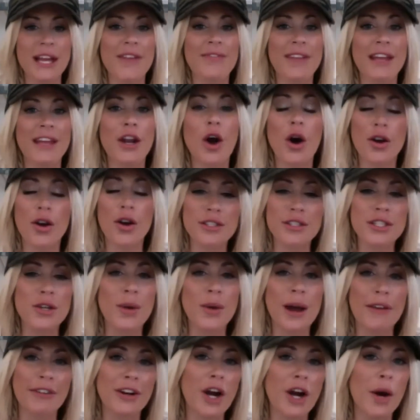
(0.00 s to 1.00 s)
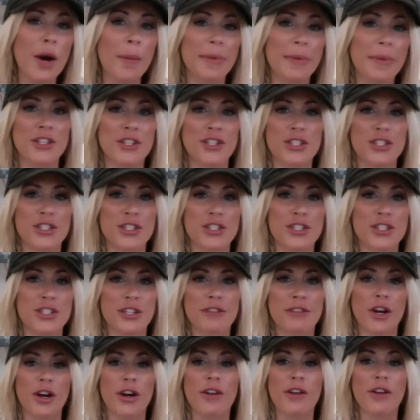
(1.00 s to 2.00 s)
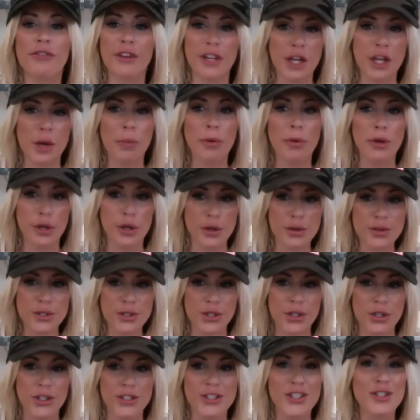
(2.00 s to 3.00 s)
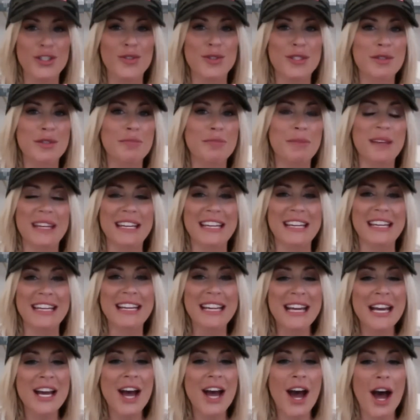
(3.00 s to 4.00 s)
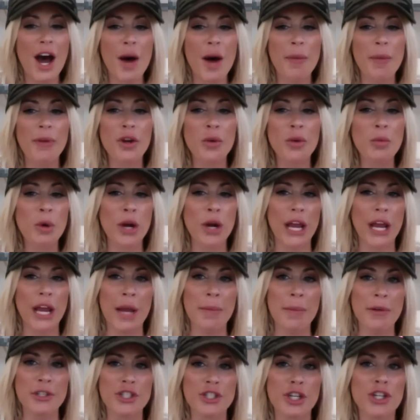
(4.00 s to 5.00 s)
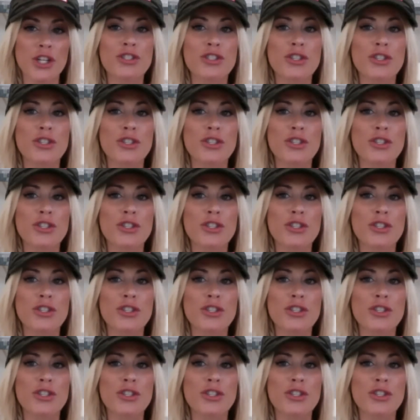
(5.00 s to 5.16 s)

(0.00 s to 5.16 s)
and then also have a competition for video producer and use somebody a little more amateur.